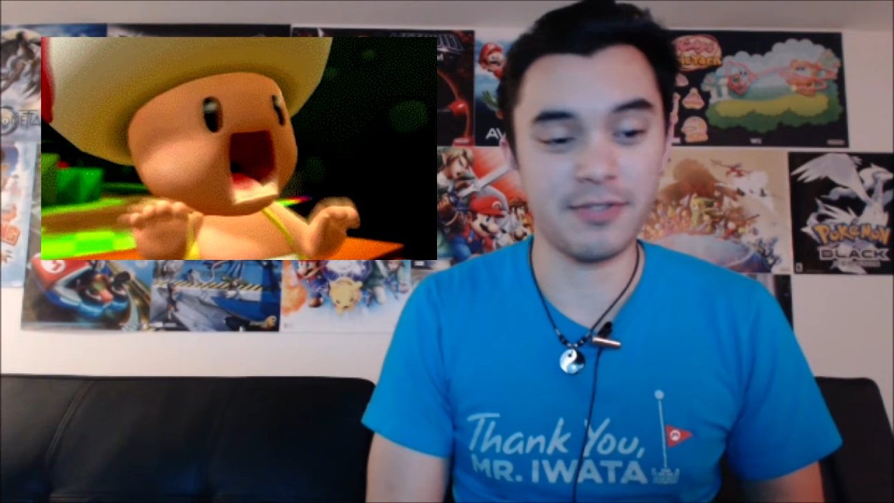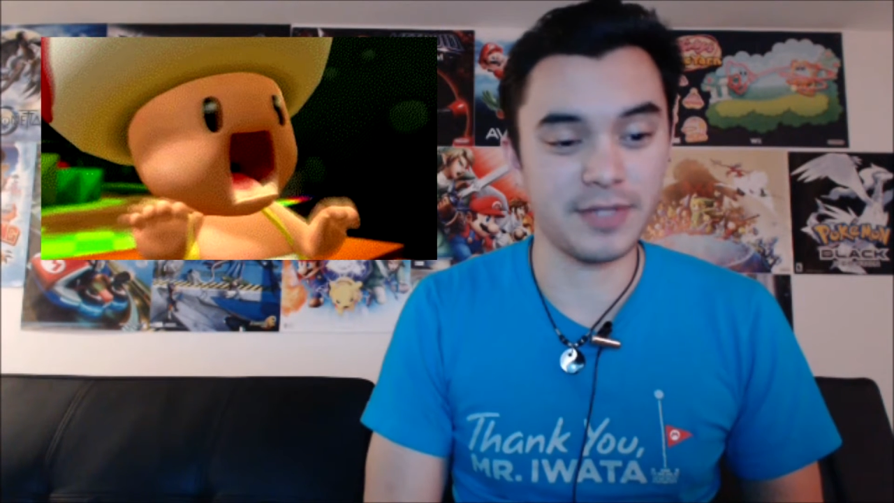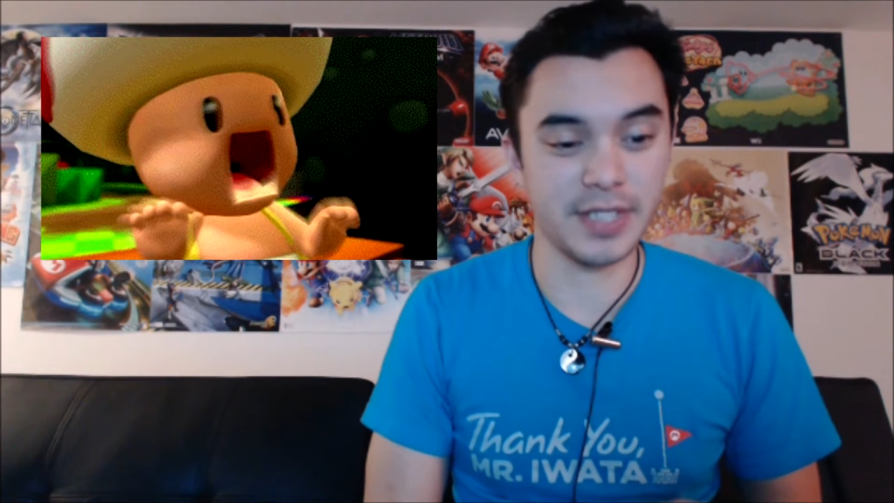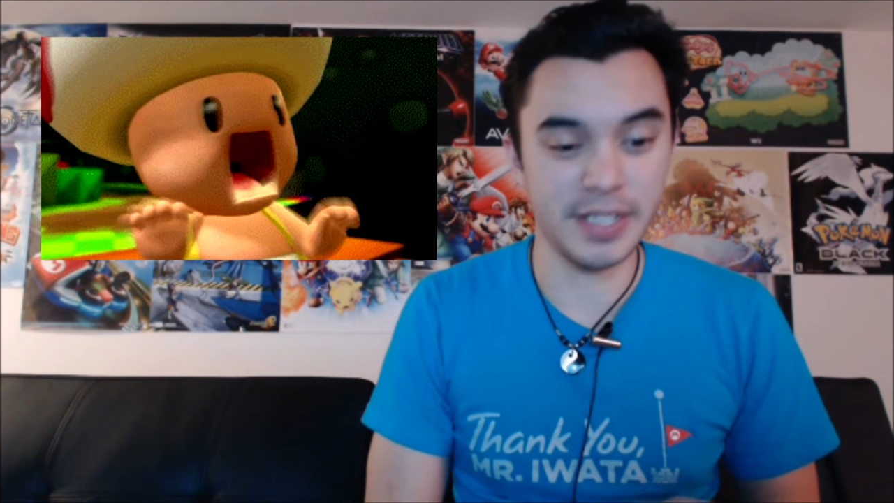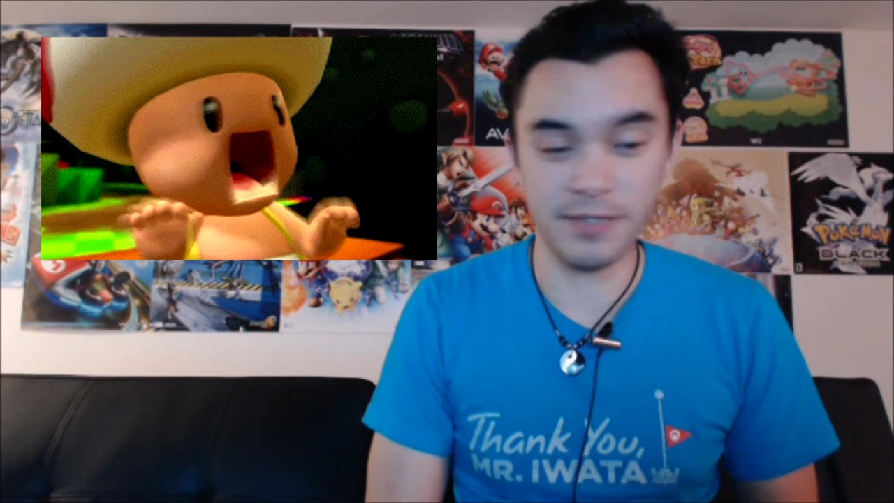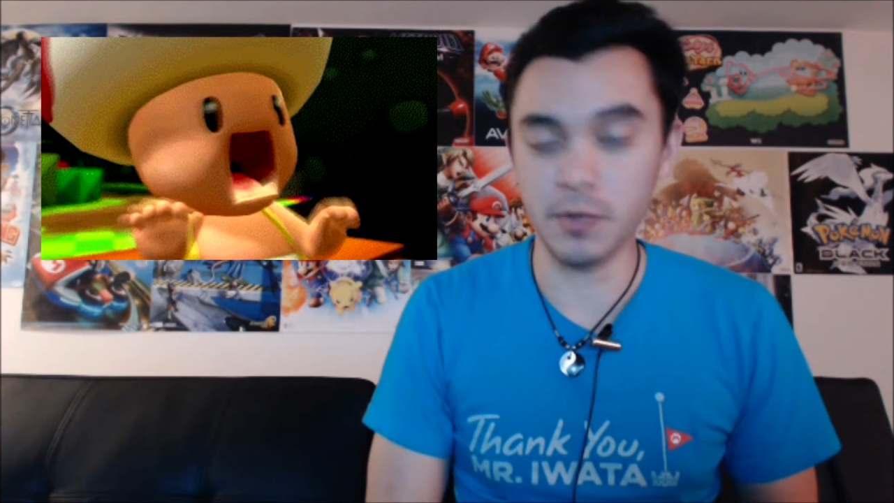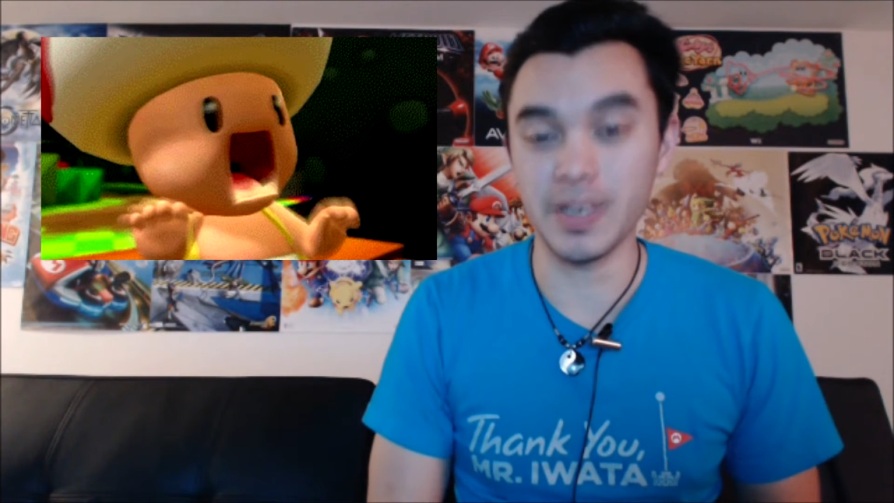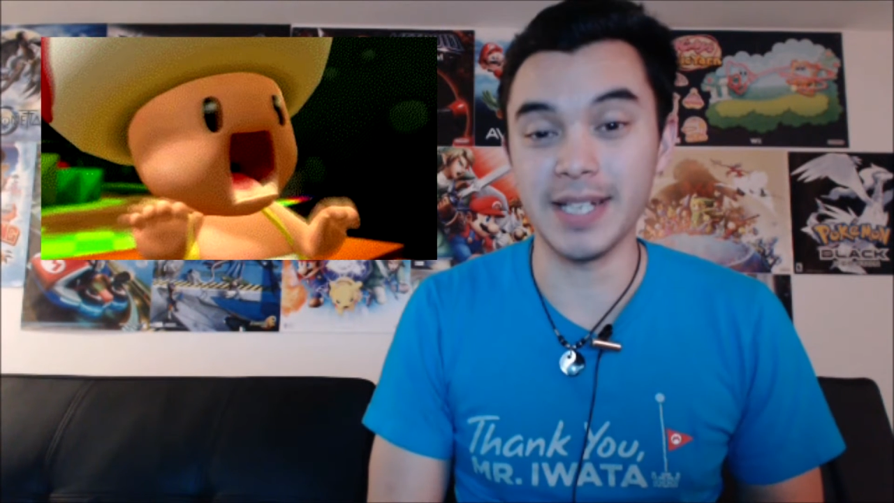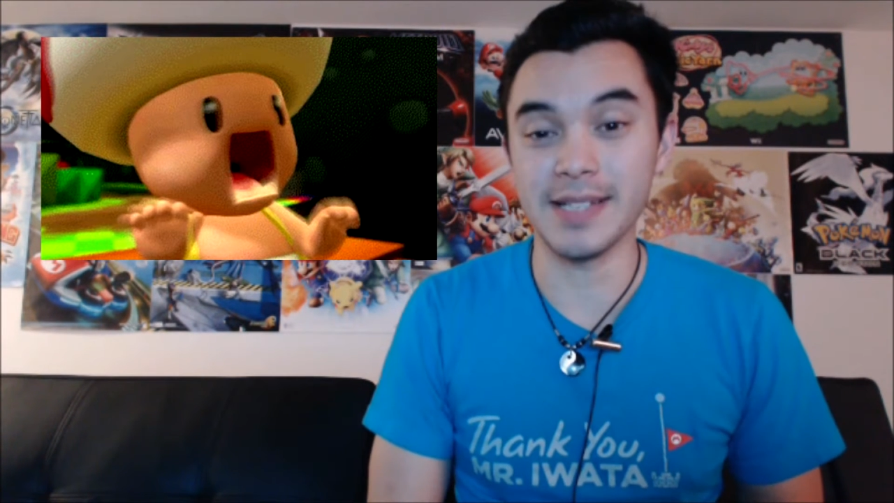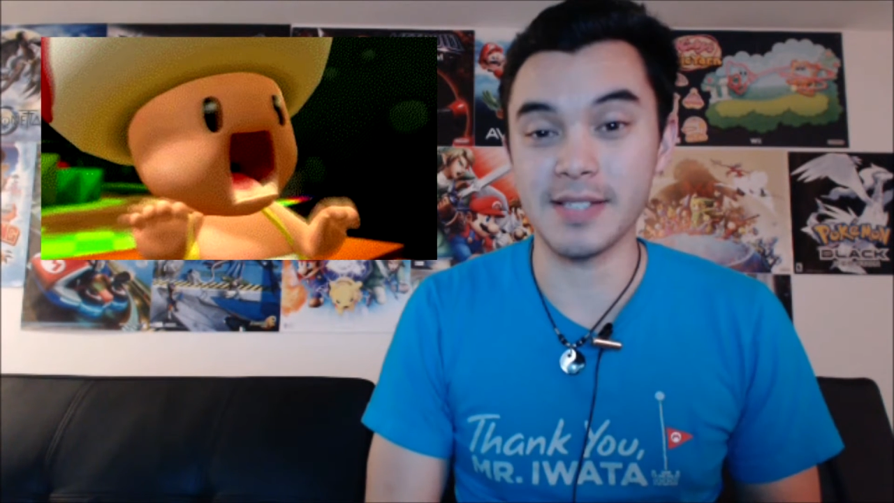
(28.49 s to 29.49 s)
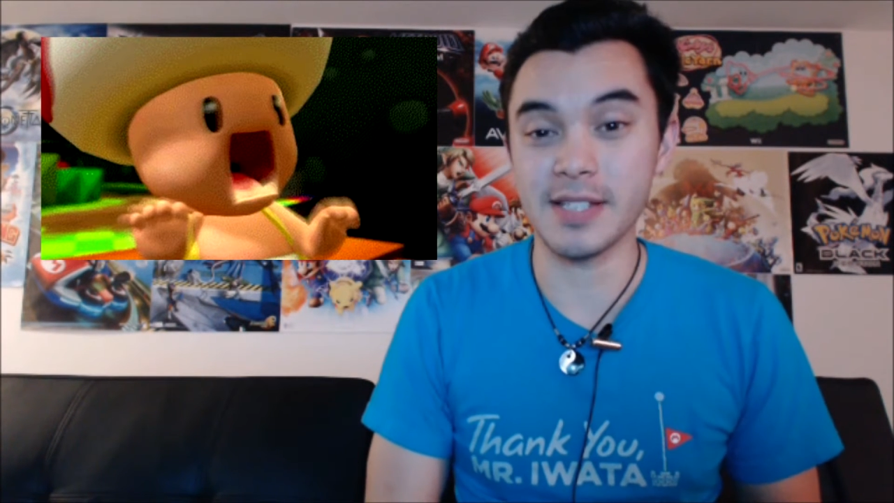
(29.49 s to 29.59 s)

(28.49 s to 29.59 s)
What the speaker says: different ways